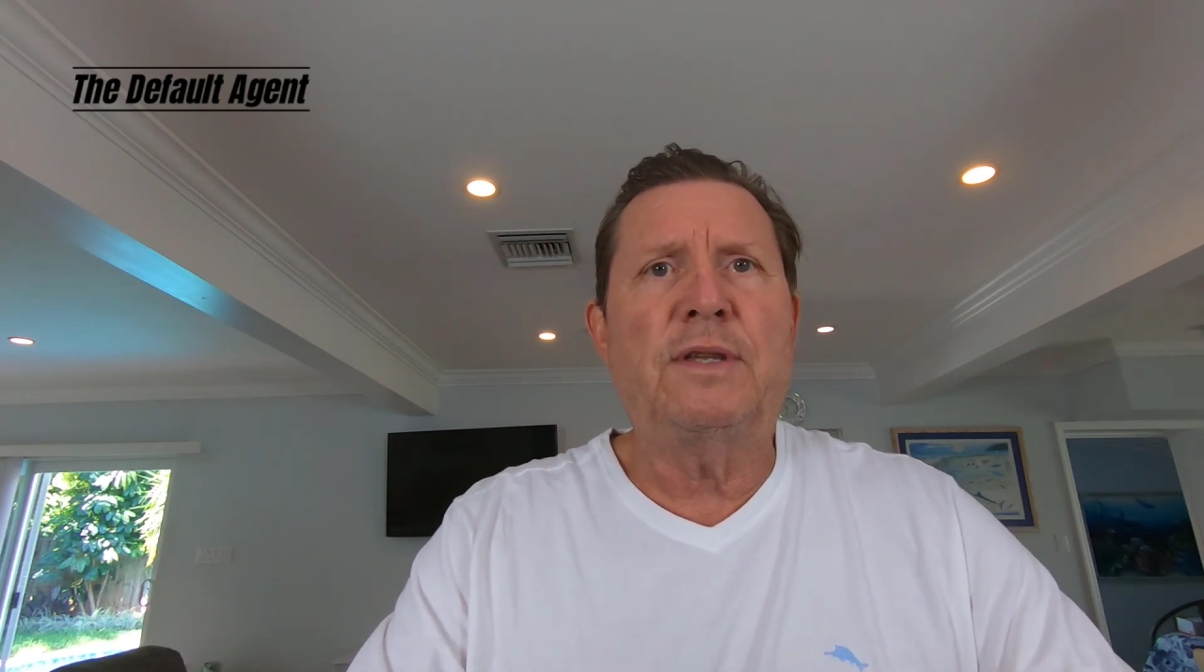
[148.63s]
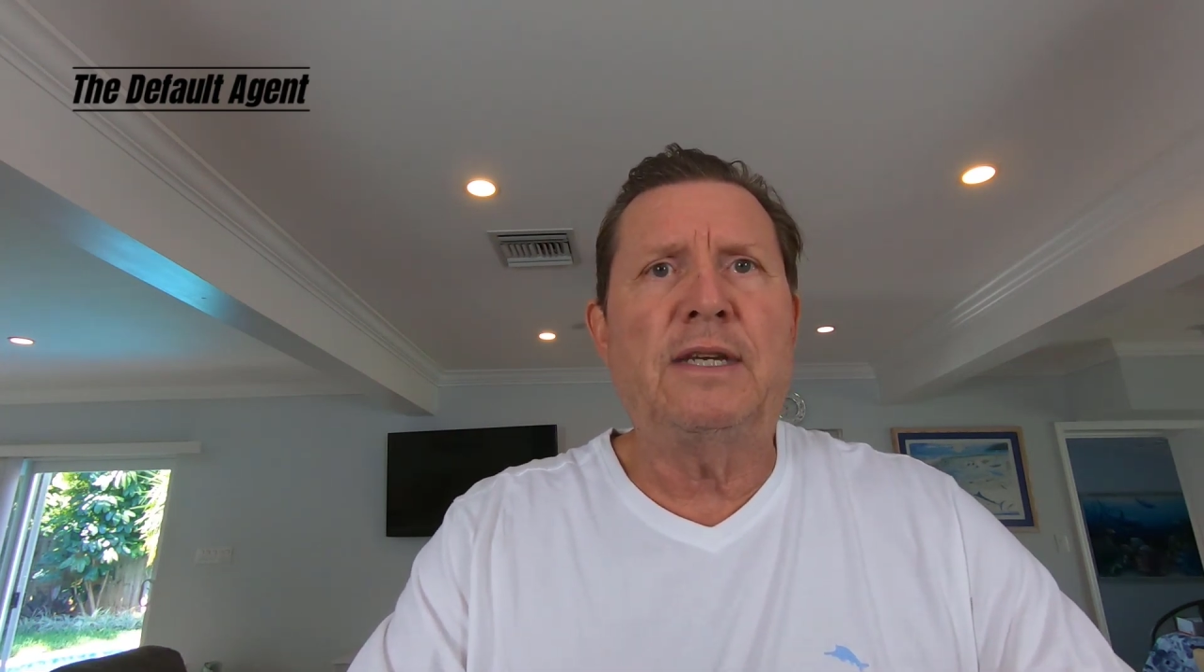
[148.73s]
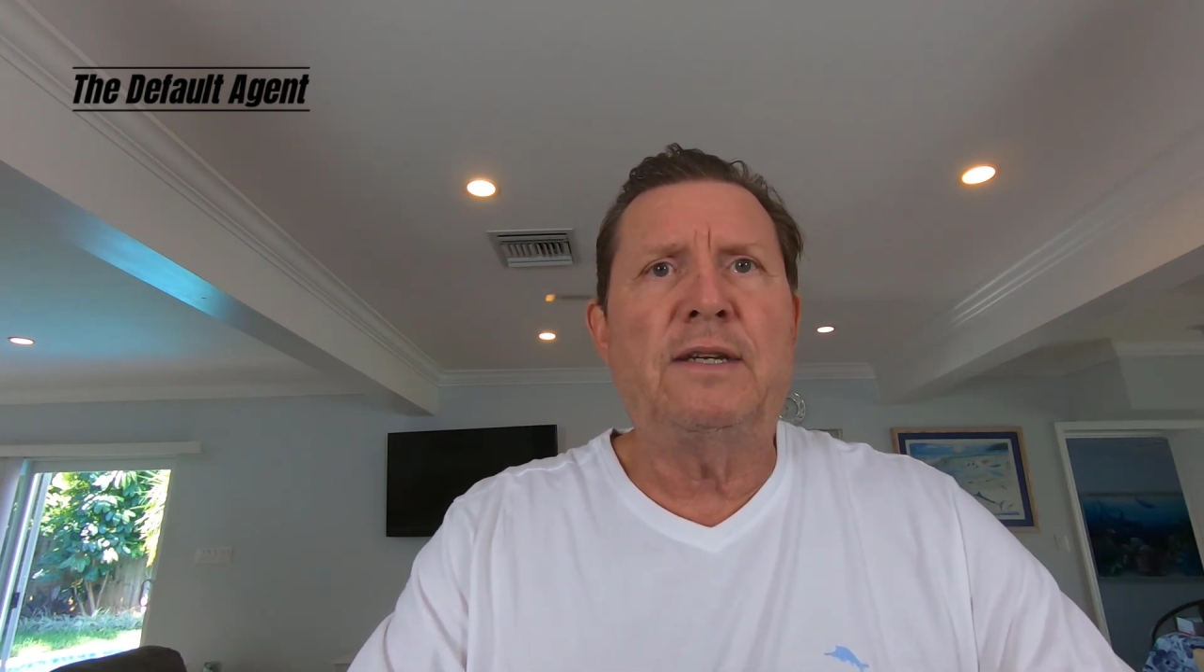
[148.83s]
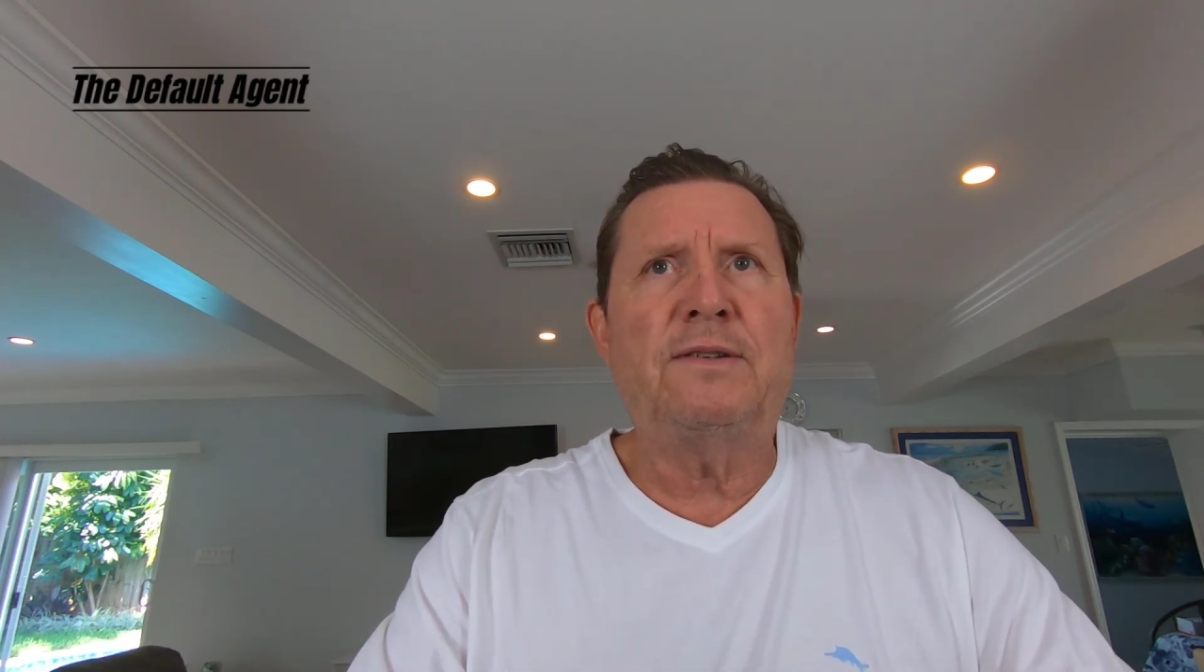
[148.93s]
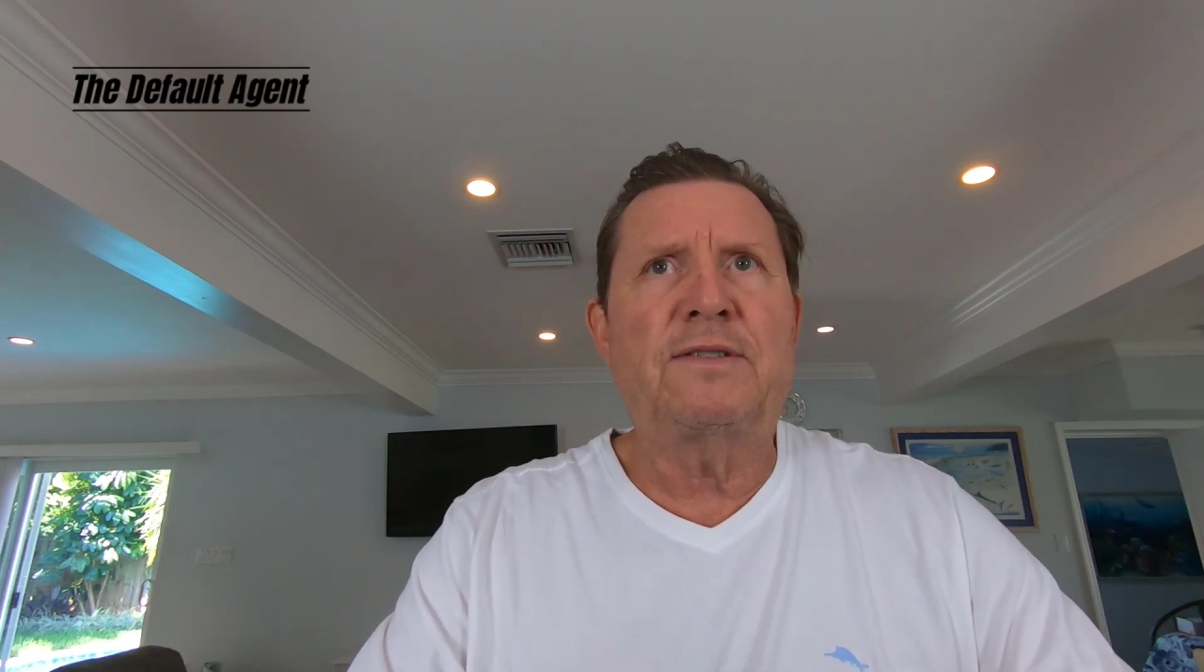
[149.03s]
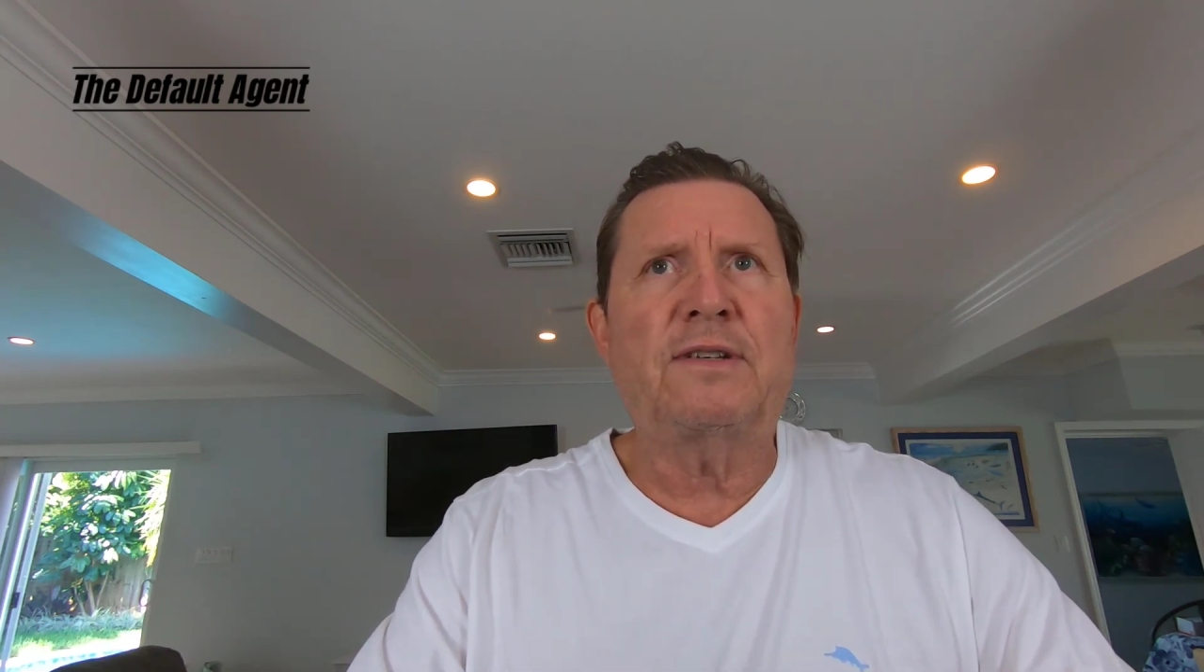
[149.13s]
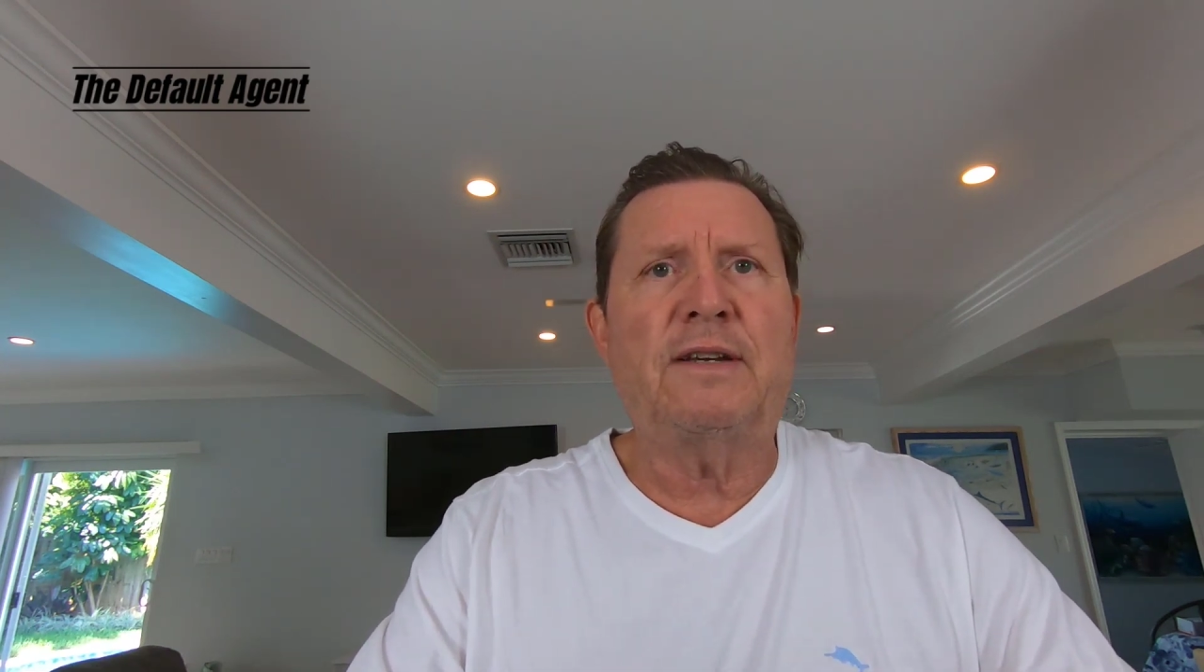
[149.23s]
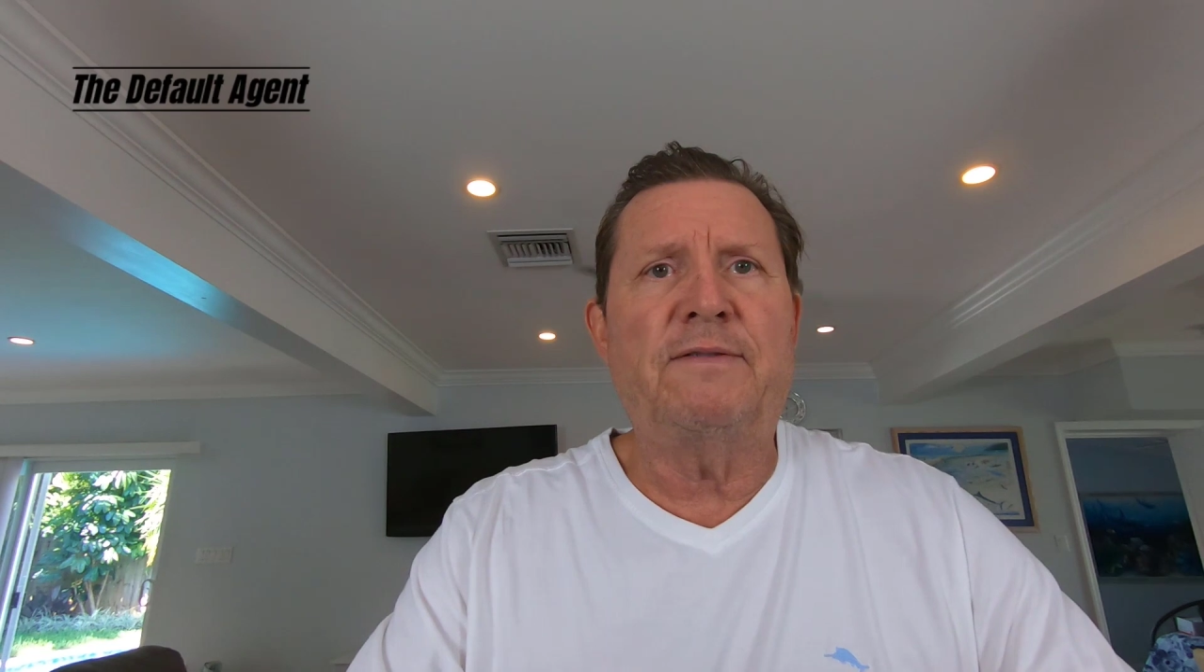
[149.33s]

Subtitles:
these